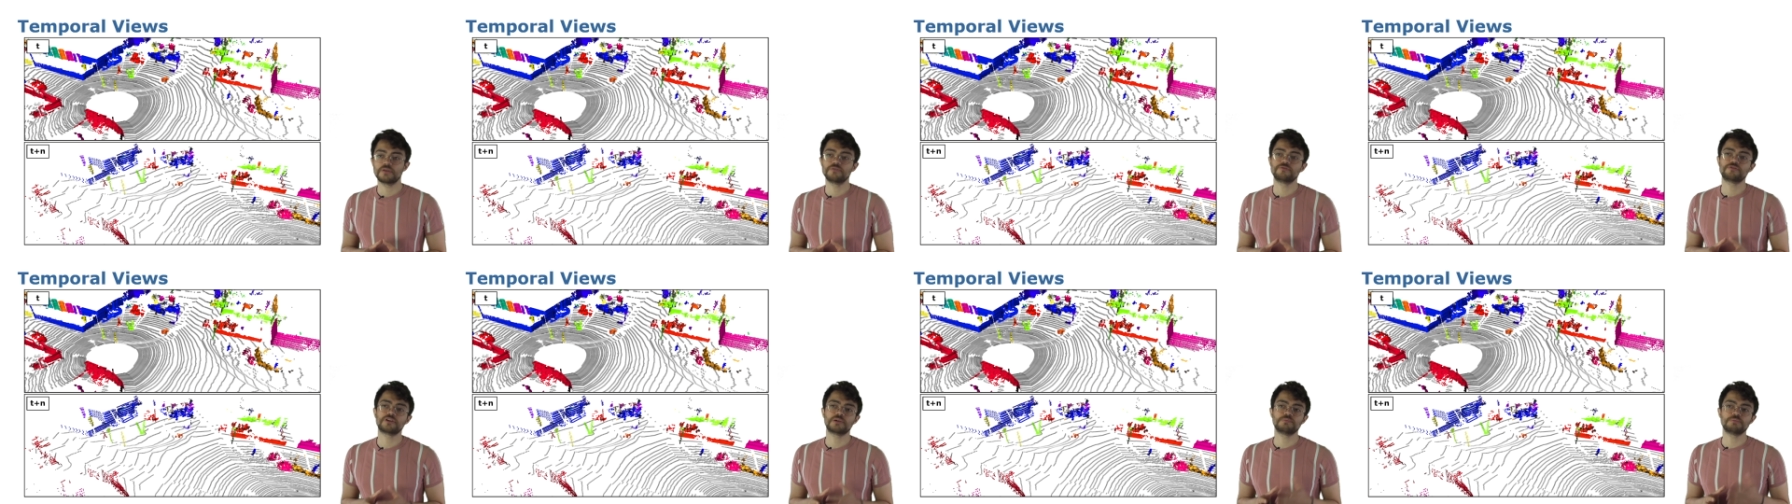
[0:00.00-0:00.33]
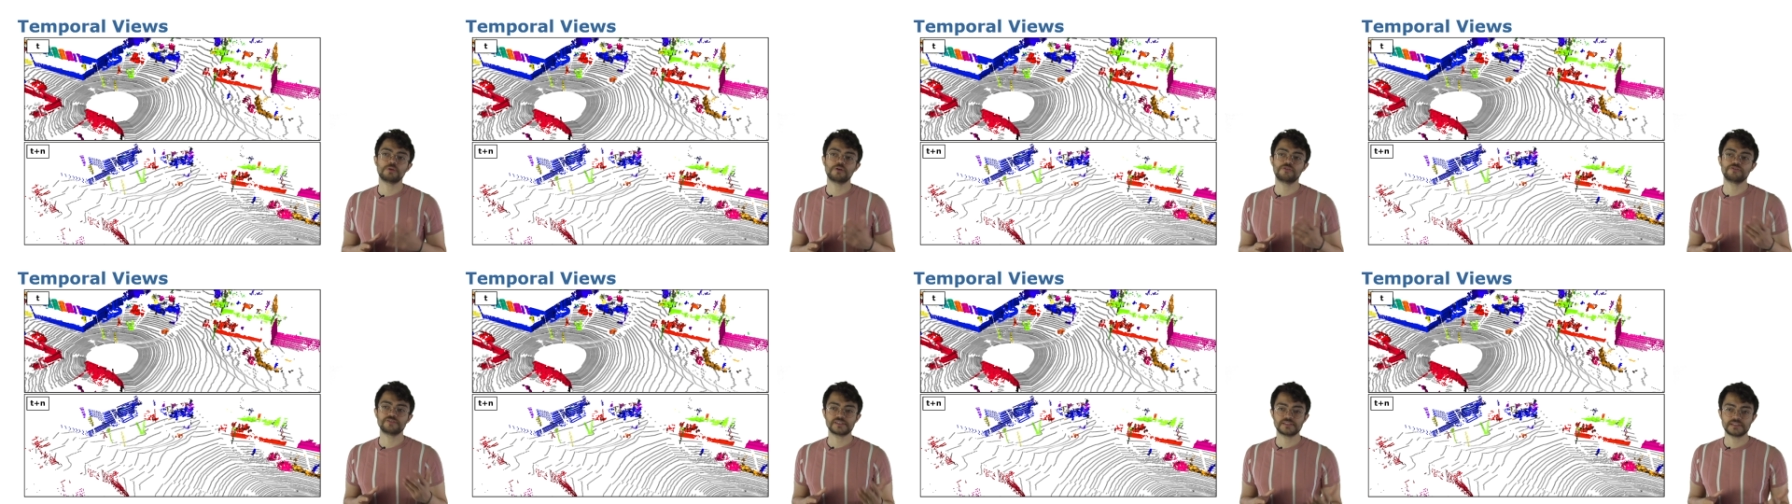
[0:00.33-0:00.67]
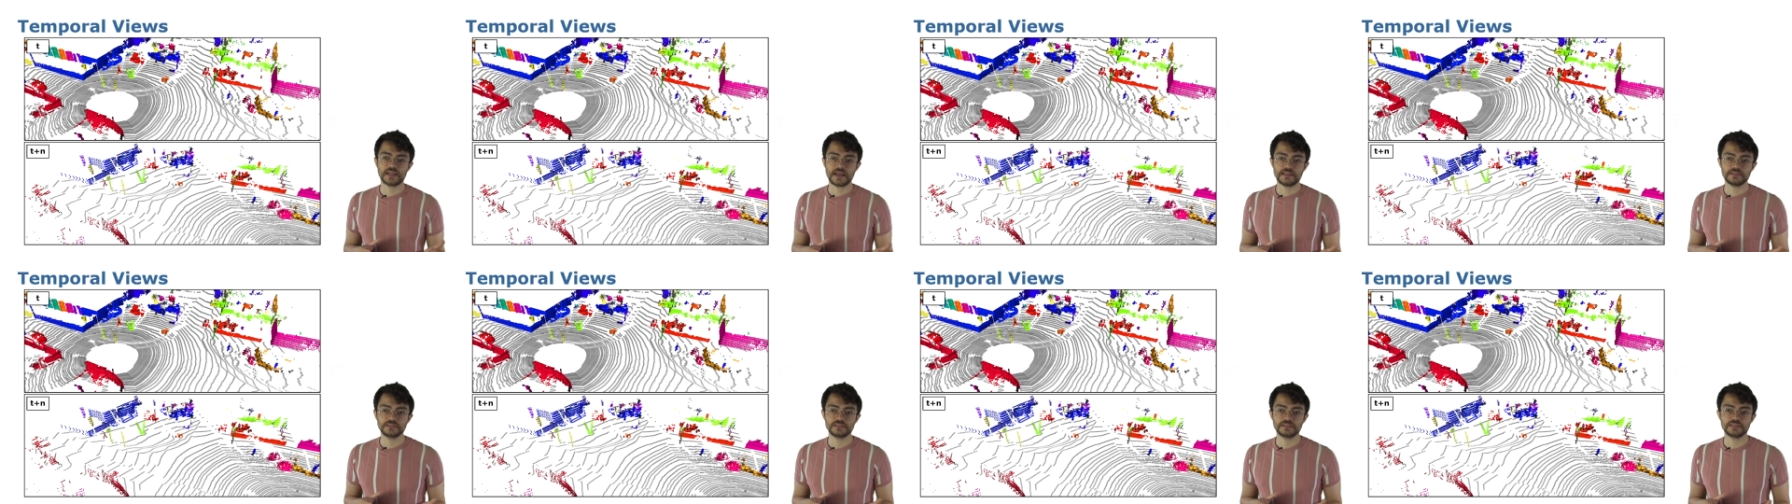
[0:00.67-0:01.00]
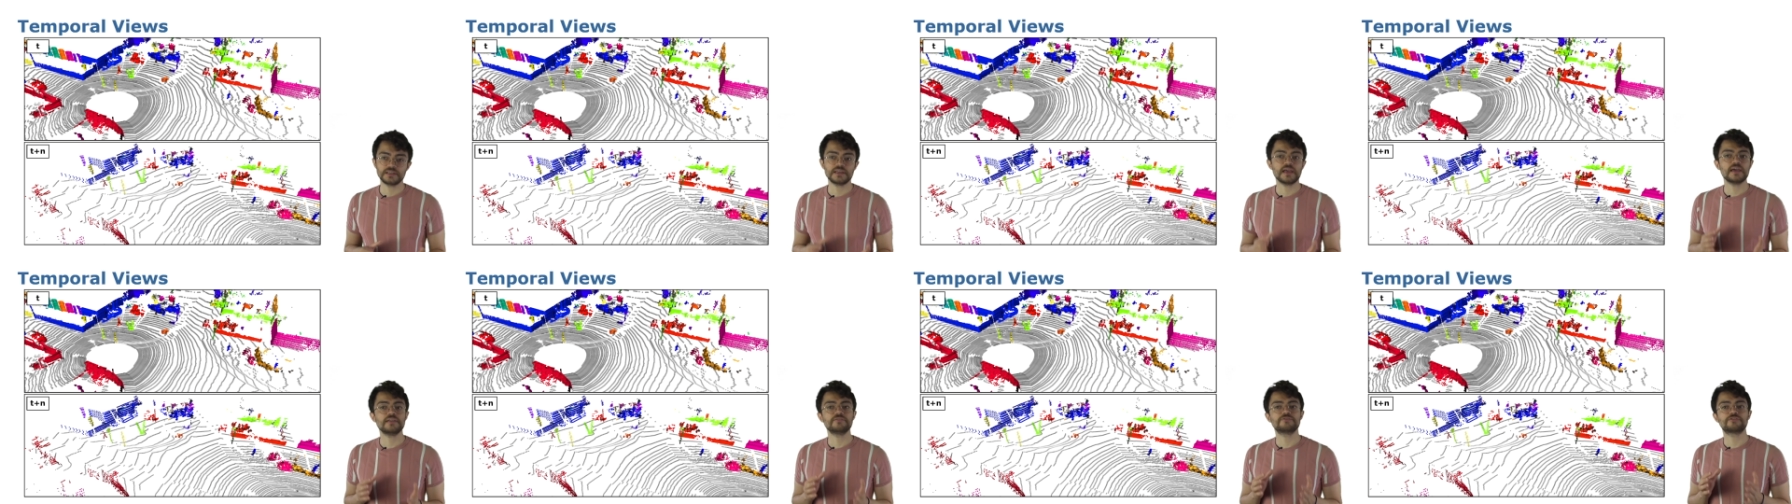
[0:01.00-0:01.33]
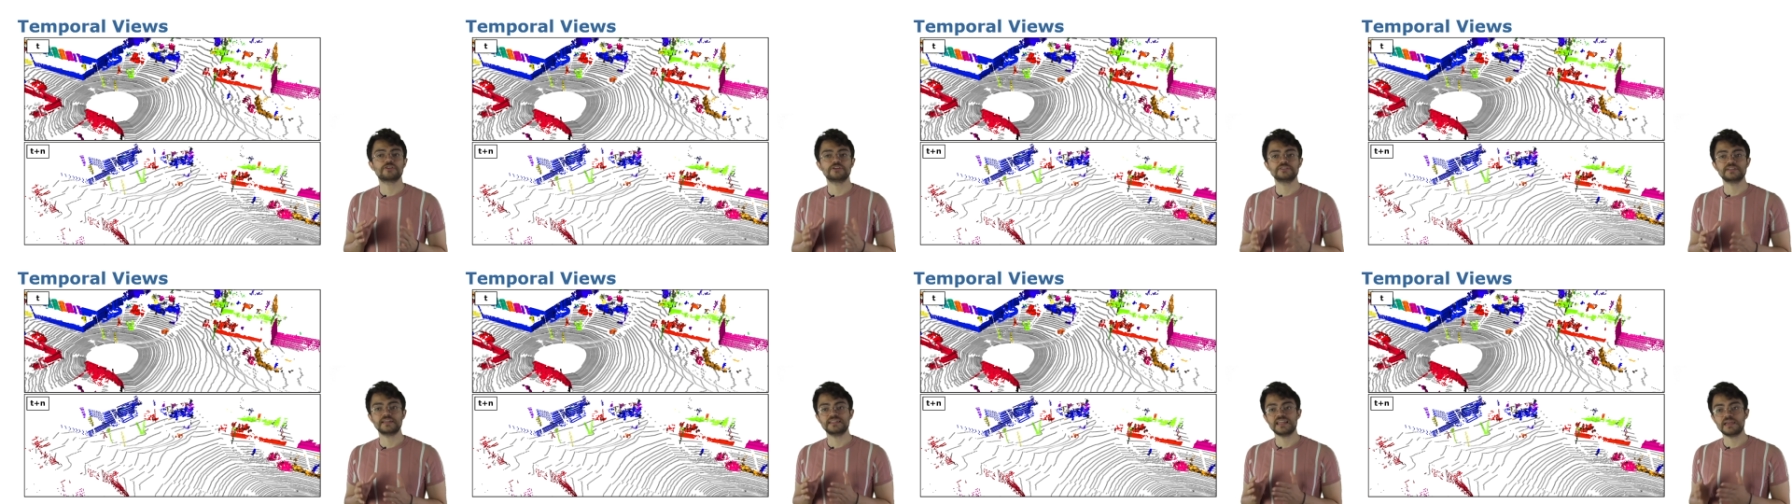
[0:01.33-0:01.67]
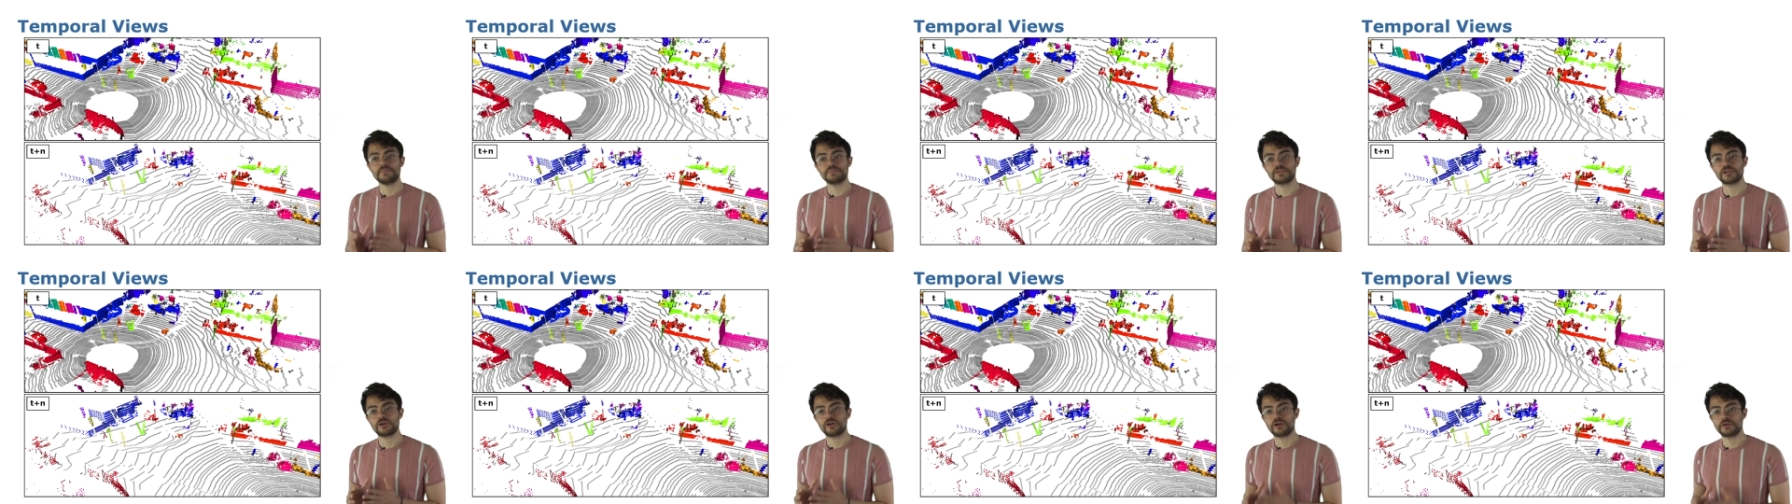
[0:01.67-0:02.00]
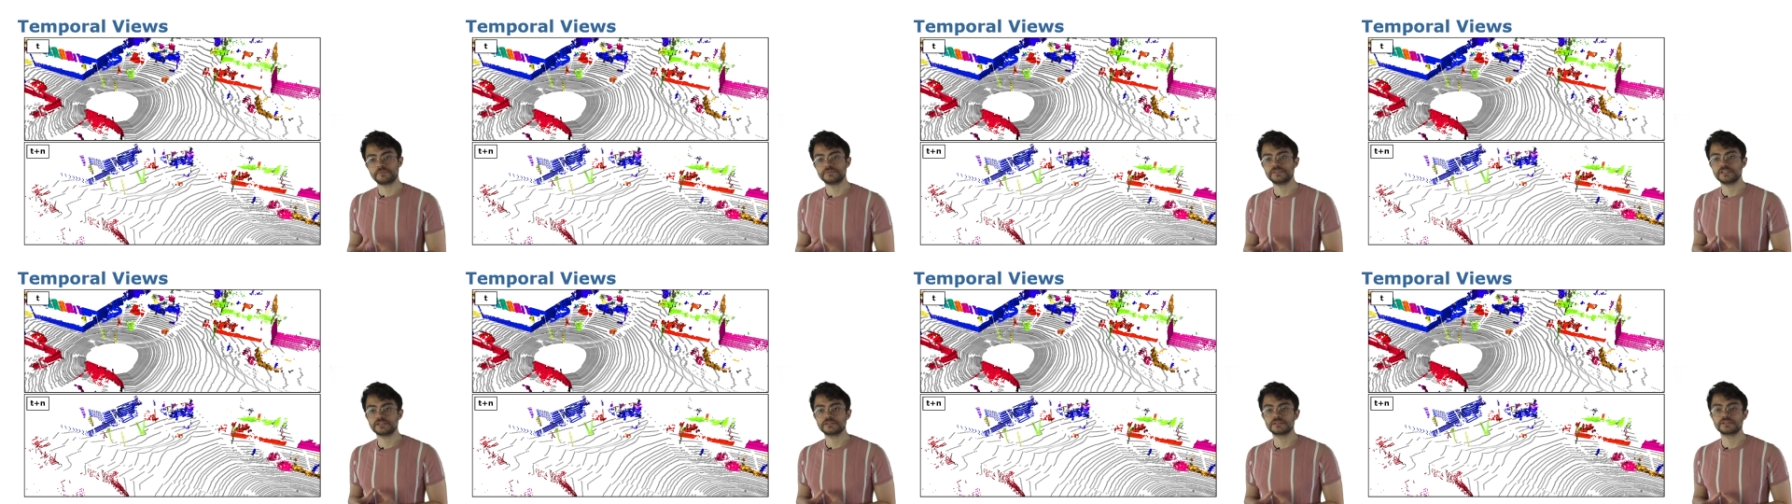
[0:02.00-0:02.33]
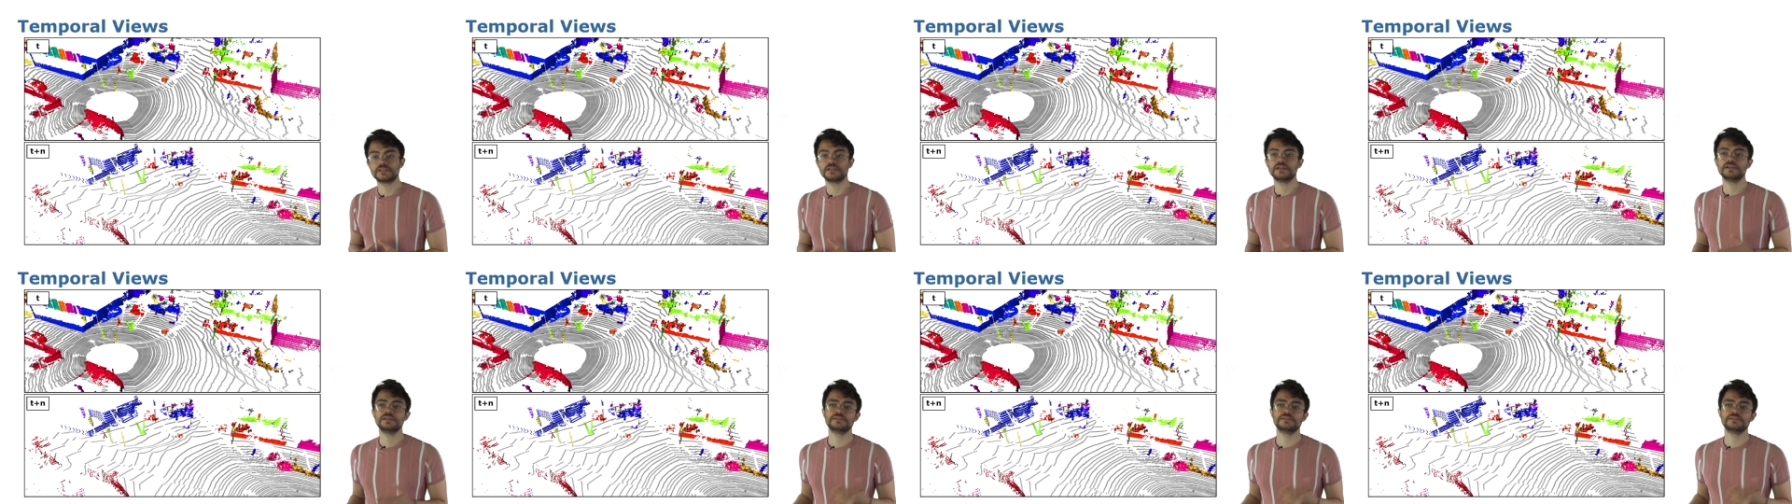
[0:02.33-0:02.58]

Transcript: for both static and for dynamic objects,